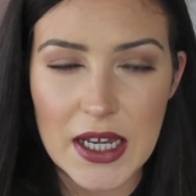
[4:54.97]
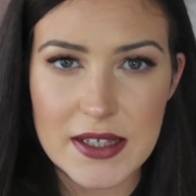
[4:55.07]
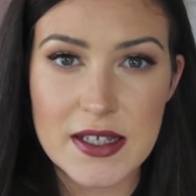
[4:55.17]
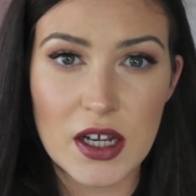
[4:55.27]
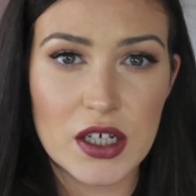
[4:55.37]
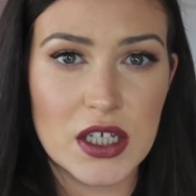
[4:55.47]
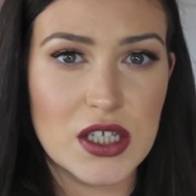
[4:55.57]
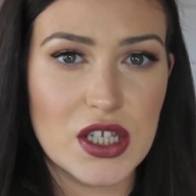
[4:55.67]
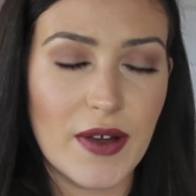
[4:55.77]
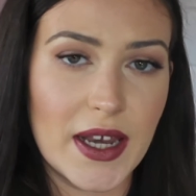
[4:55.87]
It's not
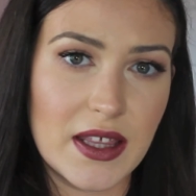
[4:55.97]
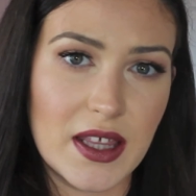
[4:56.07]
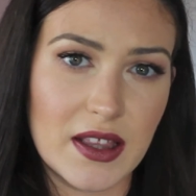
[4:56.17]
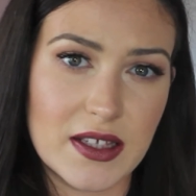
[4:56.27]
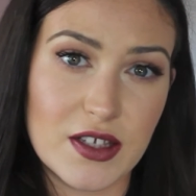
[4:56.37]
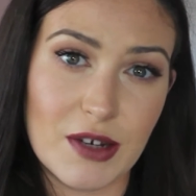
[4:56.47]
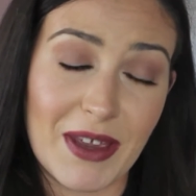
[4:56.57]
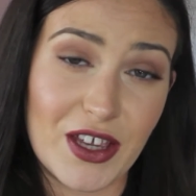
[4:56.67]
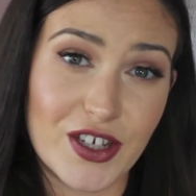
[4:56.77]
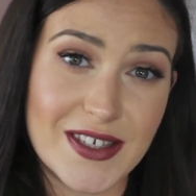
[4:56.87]
going to do anything that's going to
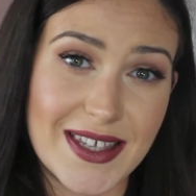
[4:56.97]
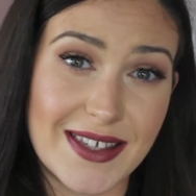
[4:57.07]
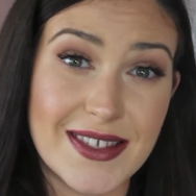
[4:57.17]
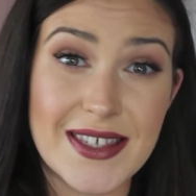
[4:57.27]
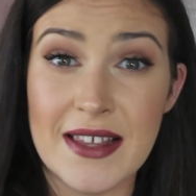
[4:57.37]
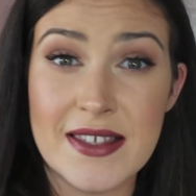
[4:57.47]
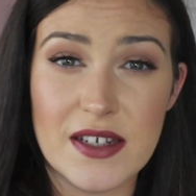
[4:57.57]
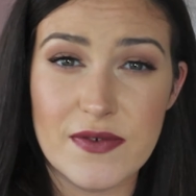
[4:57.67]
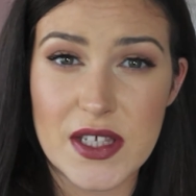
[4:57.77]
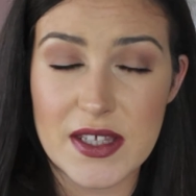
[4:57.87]
make your skin
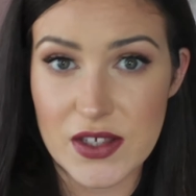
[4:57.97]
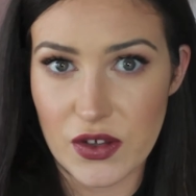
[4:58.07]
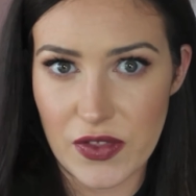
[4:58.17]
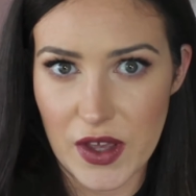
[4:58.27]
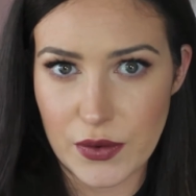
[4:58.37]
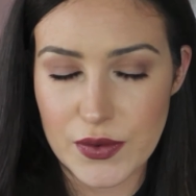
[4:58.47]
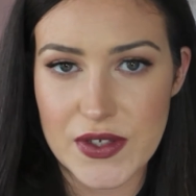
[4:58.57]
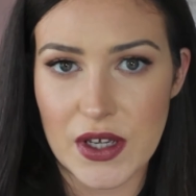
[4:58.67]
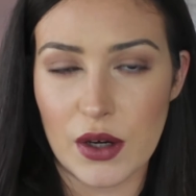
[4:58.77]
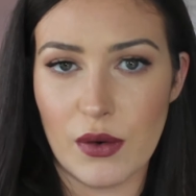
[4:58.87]
sensitive to the sun though,
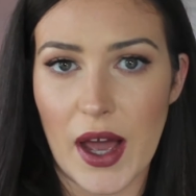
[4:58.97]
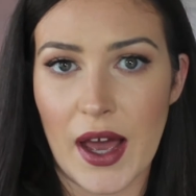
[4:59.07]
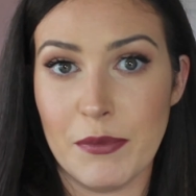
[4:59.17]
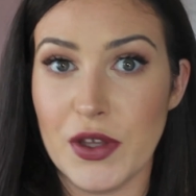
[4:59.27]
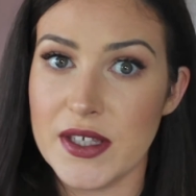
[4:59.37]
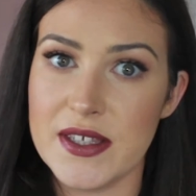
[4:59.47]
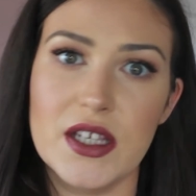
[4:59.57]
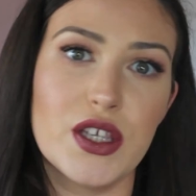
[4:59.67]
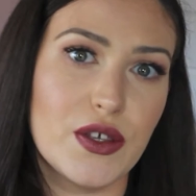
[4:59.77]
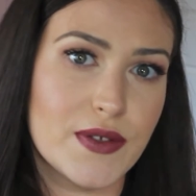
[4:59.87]
so you can
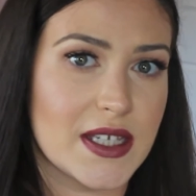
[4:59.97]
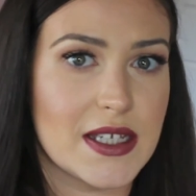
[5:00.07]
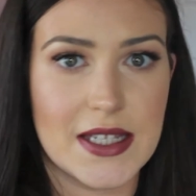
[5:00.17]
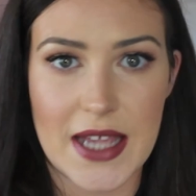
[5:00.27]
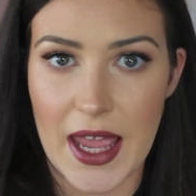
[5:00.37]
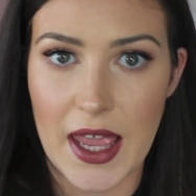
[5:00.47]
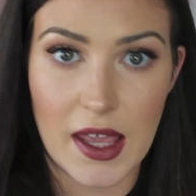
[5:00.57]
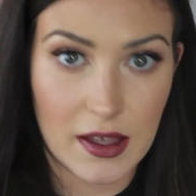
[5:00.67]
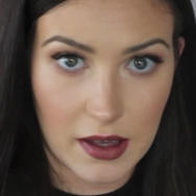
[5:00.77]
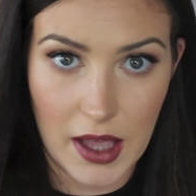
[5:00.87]
still use it
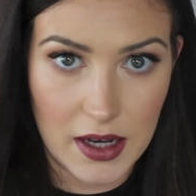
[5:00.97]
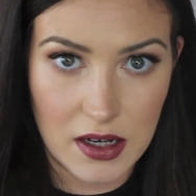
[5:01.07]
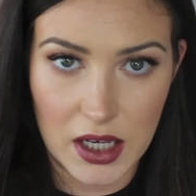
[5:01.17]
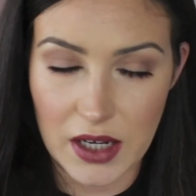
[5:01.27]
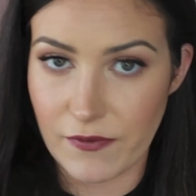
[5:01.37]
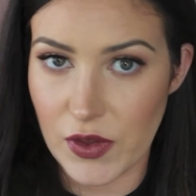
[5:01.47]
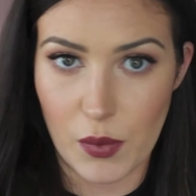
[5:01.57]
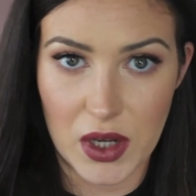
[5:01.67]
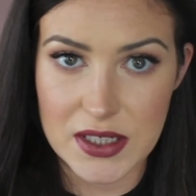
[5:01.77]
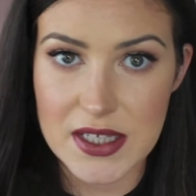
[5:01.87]
day and night if you
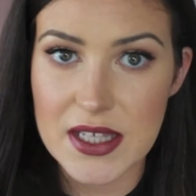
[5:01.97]
want.